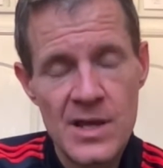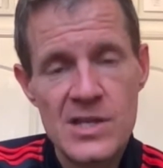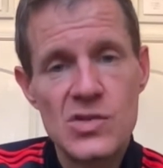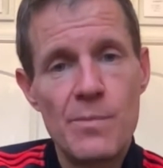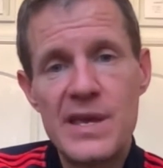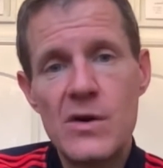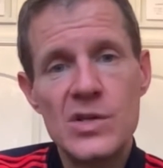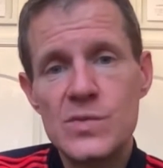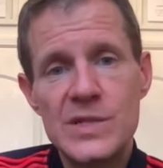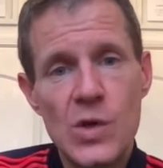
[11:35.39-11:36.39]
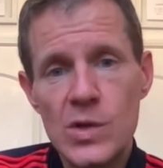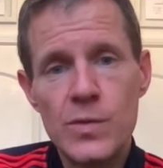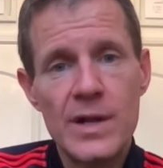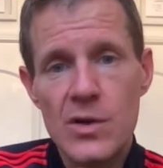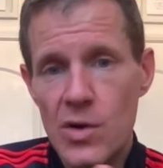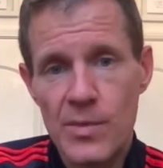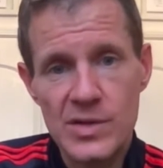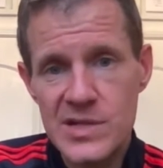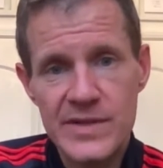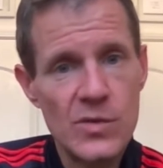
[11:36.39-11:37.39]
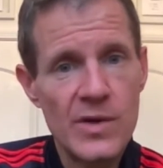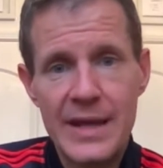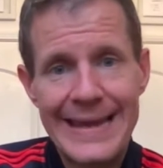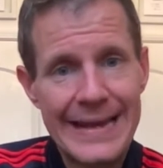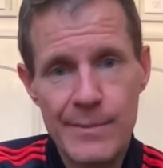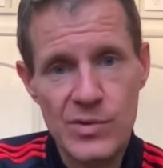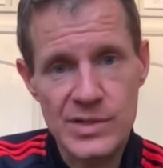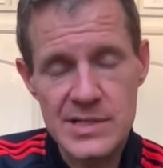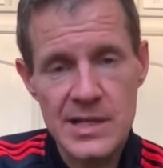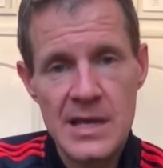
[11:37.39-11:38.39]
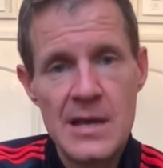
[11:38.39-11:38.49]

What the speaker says: So because we don't want to know about it, we don't want to hear about it,